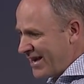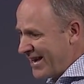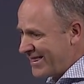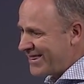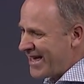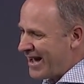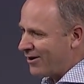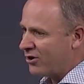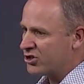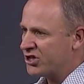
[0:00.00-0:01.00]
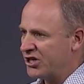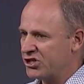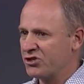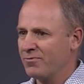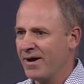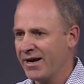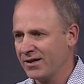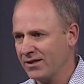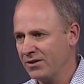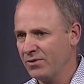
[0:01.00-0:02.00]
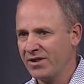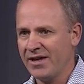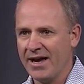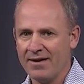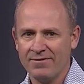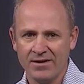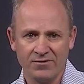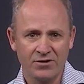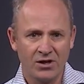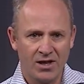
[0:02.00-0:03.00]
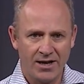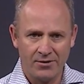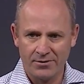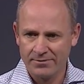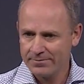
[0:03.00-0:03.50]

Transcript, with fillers: And that all changed dramatically with the advent of cloud.